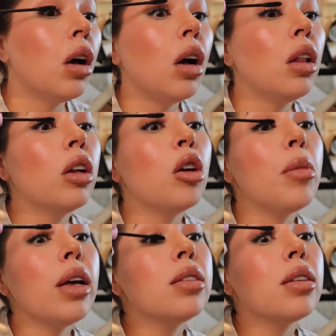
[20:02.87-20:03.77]
a little
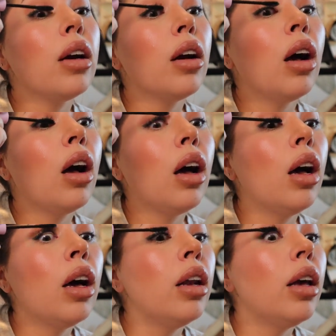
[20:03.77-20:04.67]
mascara
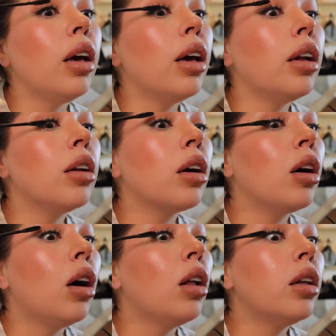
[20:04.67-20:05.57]
on and
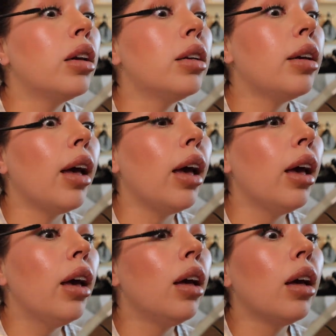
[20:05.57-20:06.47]
call it a
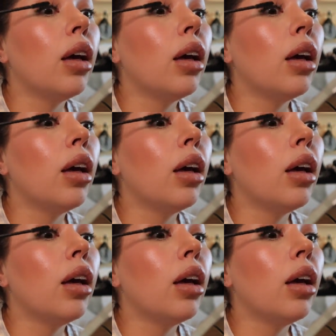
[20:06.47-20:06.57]
day.